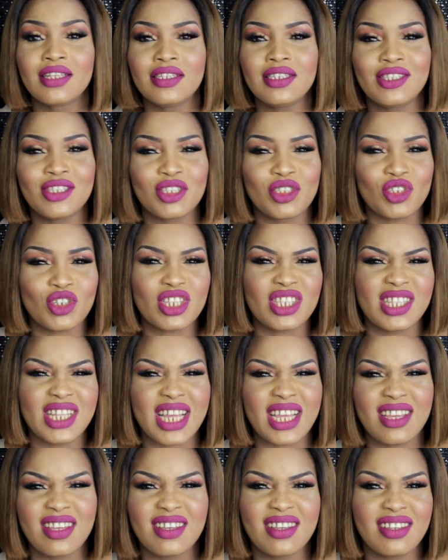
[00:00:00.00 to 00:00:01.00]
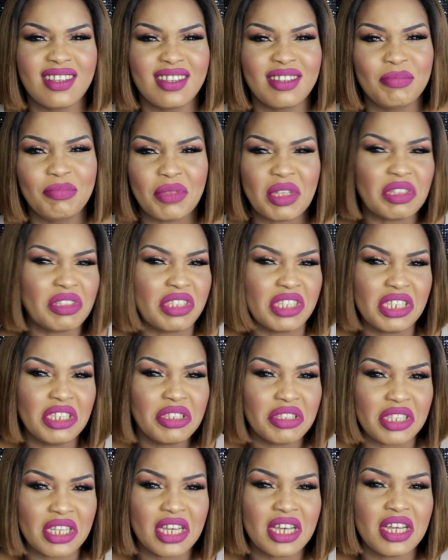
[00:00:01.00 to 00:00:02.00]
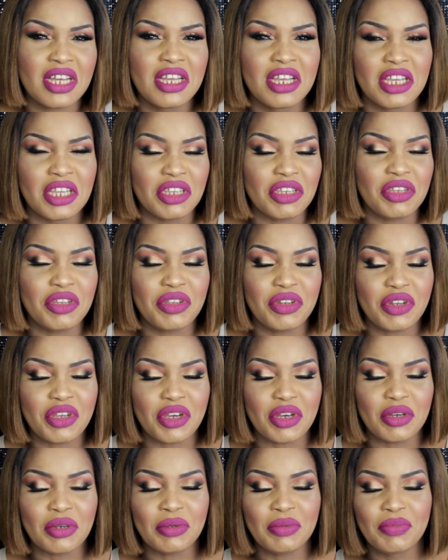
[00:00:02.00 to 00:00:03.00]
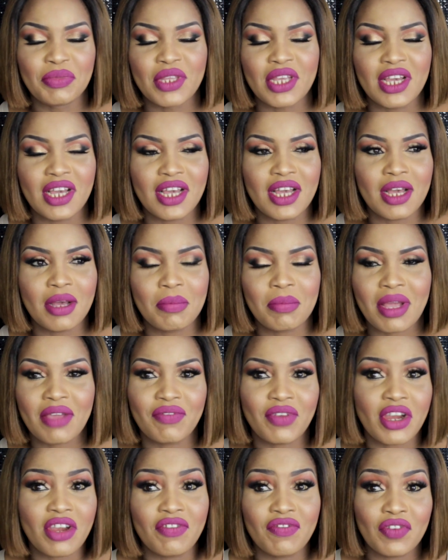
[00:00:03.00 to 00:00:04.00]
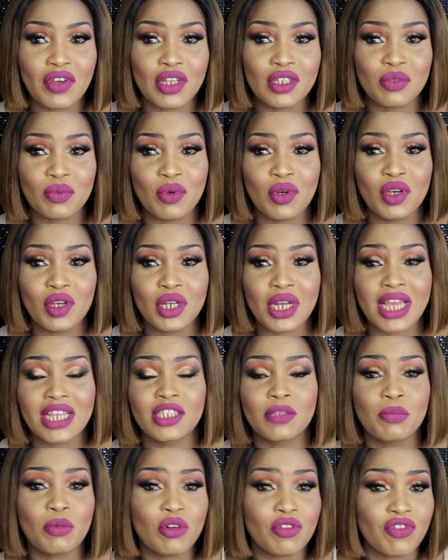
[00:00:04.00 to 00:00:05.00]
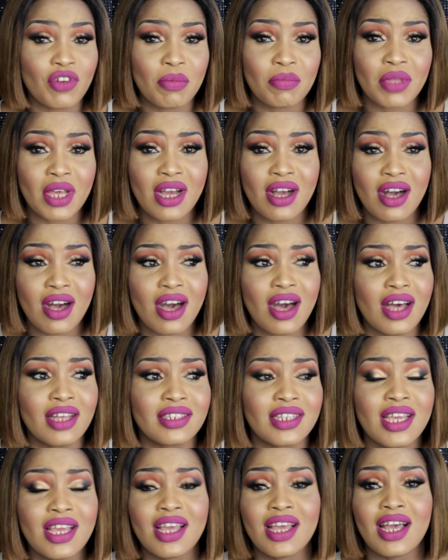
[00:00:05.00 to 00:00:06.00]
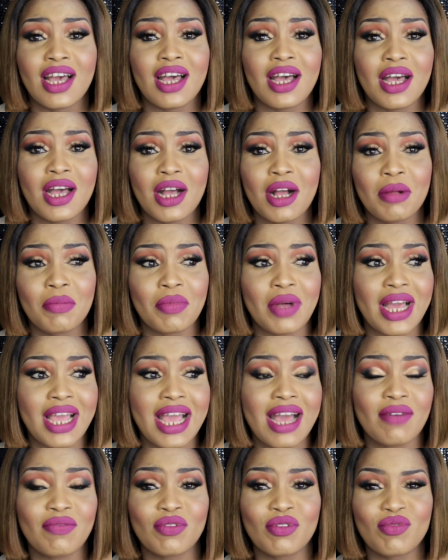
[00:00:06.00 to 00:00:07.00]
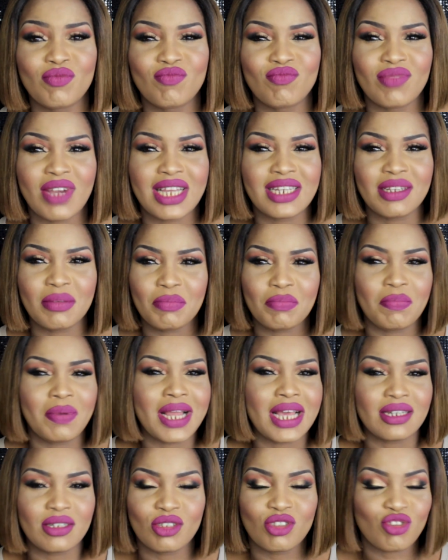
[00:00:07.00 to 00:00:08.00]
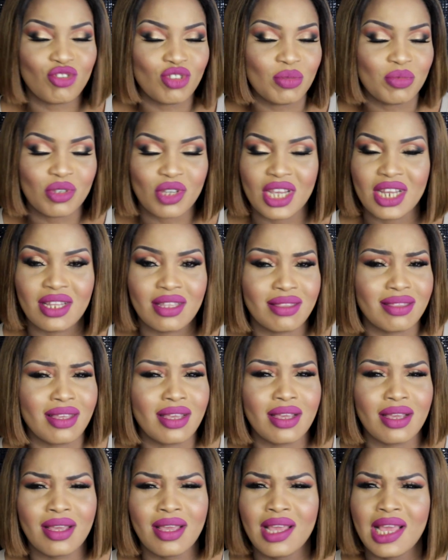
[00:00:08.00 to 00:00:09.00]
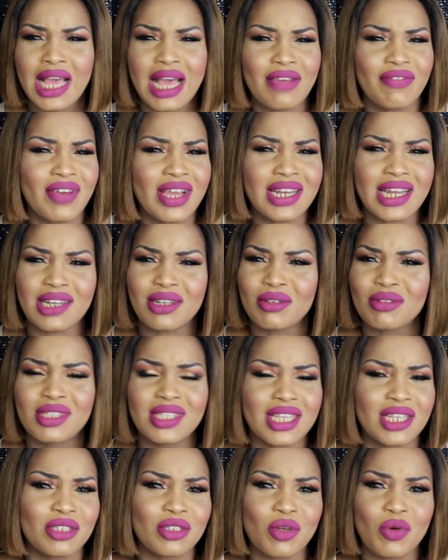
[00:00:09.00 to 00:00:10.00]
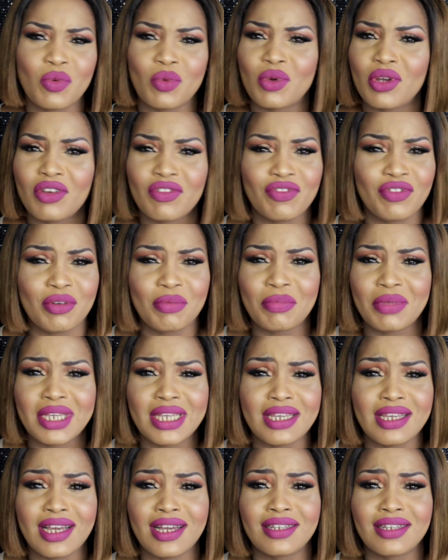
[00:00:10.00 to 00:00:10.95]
This is just like a teaser, you know. My very first one, I spoke from the heart. I didn't plan a script or anything. I find that those things don't work for me.